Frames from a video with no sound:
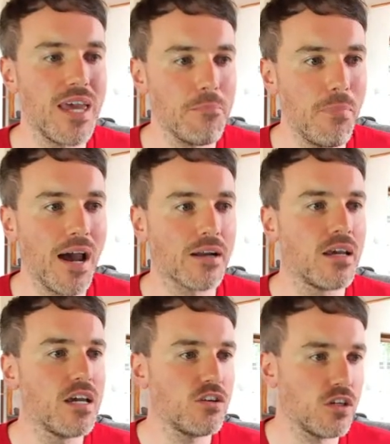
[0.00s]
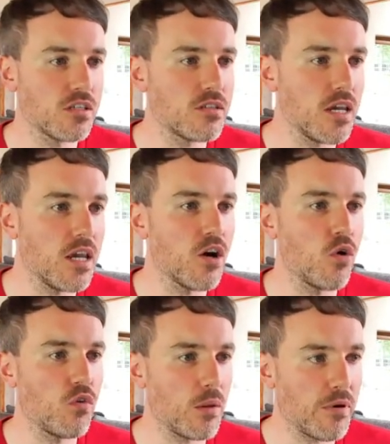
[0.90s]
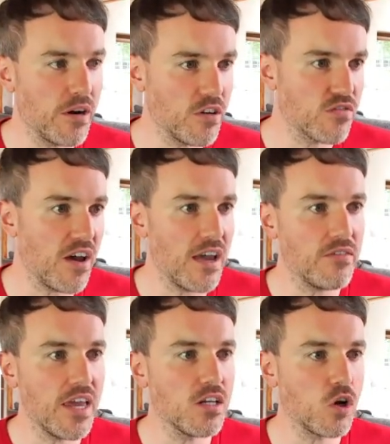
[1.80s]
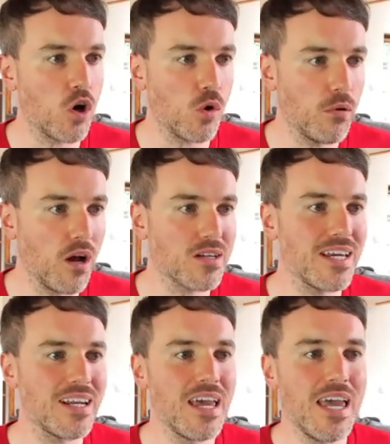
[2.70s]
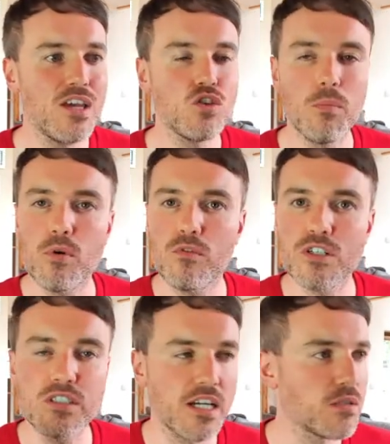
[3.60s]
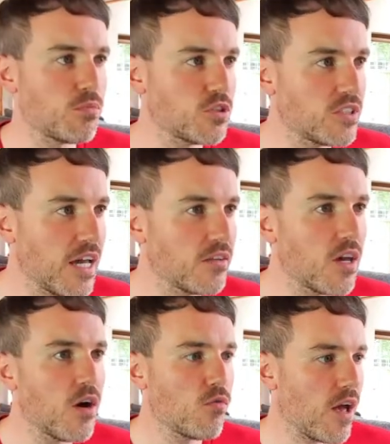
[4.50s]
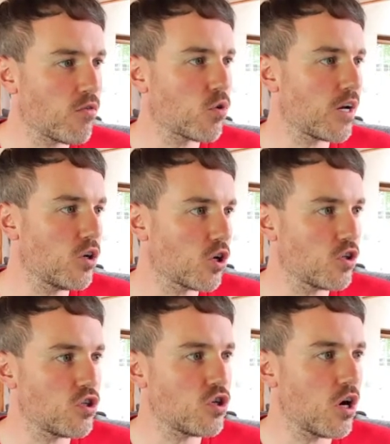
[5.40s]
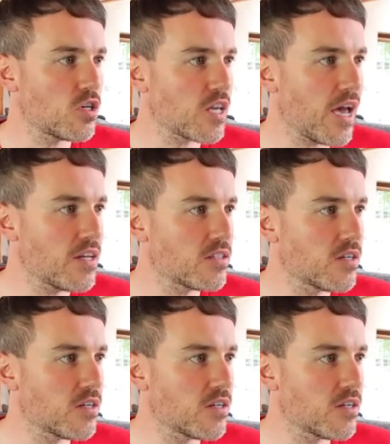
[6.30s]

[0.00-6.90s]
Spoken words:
impact. You can see here over the previous 5 days, ARGO Blockchain is up over 6%. We have a quick look at the charts, guys.